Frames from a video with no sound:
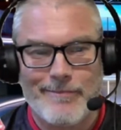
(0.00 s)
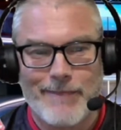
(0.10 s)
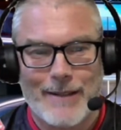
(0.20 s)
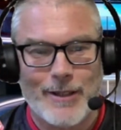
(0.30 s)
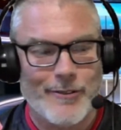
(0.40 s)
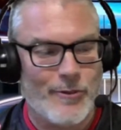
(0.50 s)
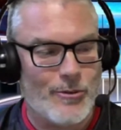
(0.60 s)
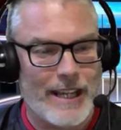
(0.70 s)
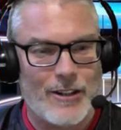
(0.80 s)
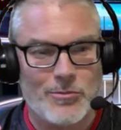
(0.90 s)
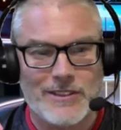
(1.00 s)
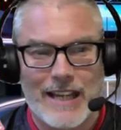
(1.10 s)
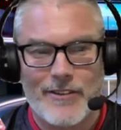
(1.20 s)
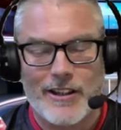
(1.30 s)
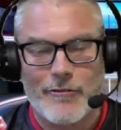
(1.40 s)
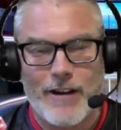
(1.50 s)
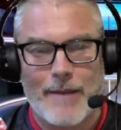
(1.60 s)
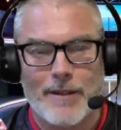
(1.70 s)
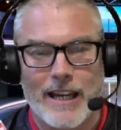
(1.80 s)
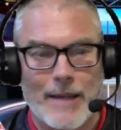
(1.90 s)
Pablo Fornals was having a
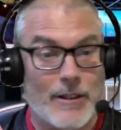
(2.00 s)
crap game.